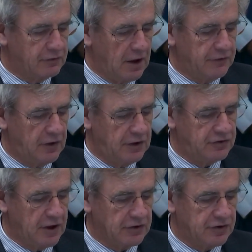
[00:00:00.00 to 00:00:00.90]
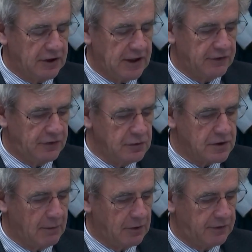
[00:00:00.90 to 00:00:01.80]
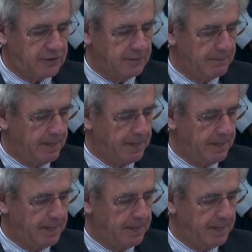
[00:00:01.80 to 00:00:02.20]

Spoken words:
grant an injunction against newcomers.